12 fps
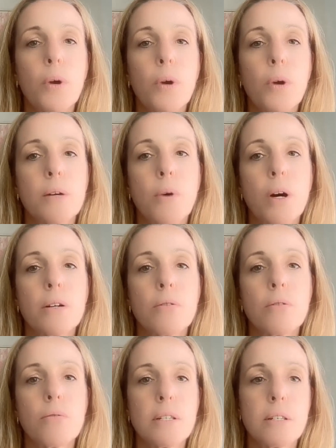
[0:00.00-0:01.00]
have had
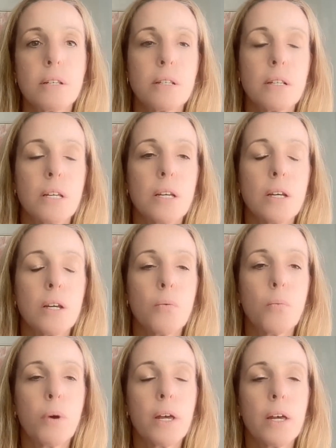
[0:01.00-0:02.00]
one recently
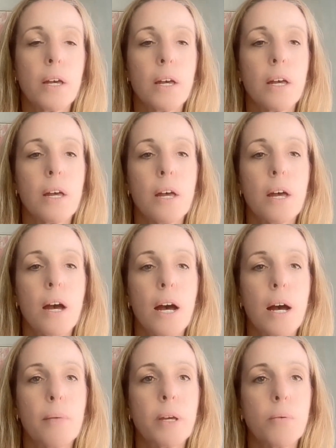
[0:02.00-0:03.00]
where
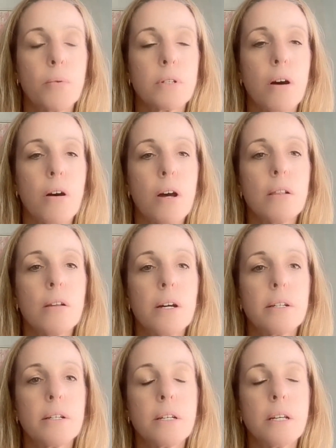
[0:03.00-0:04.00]
it was
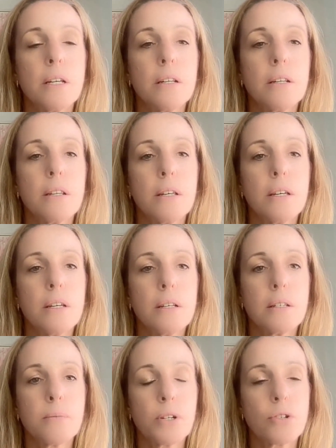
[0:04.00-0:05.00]
highlighted in the
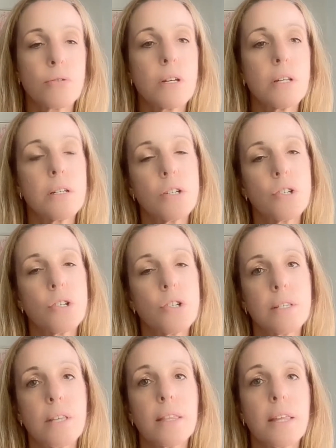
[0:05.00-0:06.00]
special
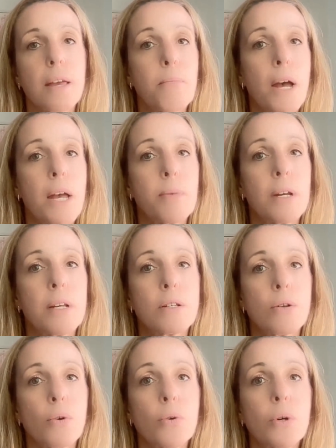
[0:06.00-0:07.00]
conditions that there may
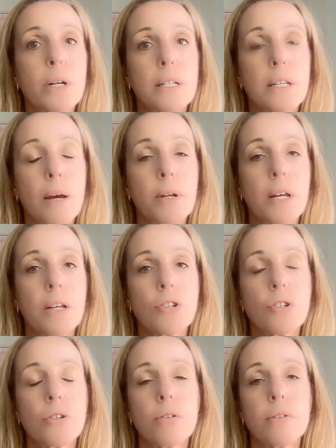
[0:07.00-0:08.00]
be soil
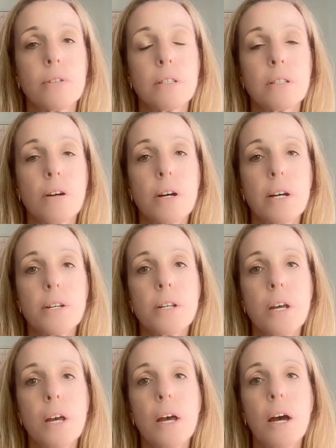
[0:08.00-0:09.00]
contamination on the site.
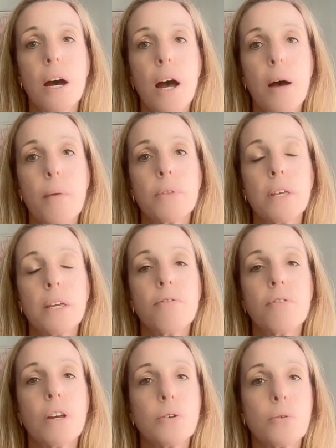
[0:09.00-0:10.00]
The
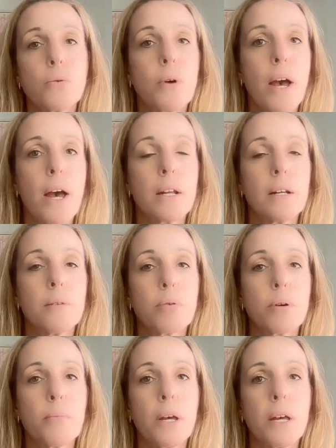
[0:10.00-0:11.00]
vendor had
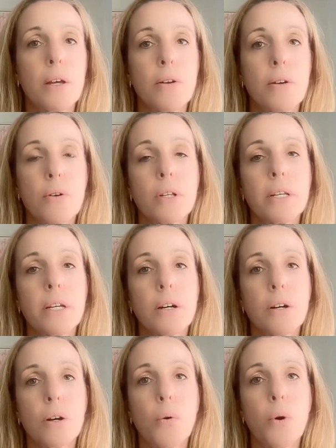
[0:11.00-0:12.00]
prepared
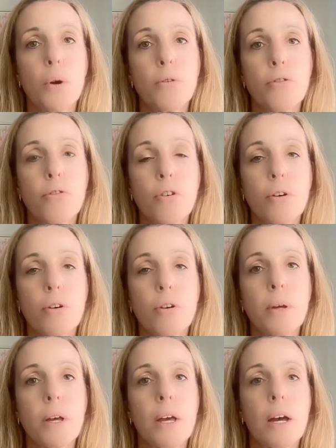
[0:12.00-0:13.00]
earlier a quote
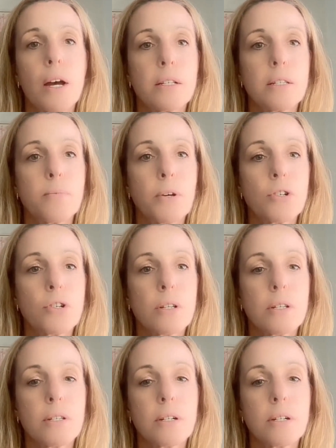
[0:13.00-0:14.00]
from a
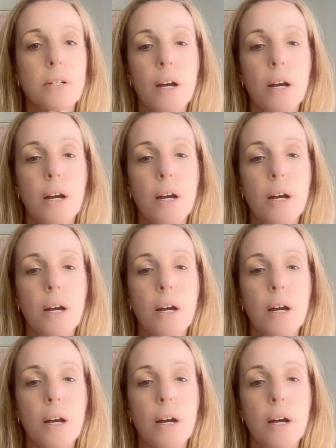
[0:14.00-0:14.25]
specialist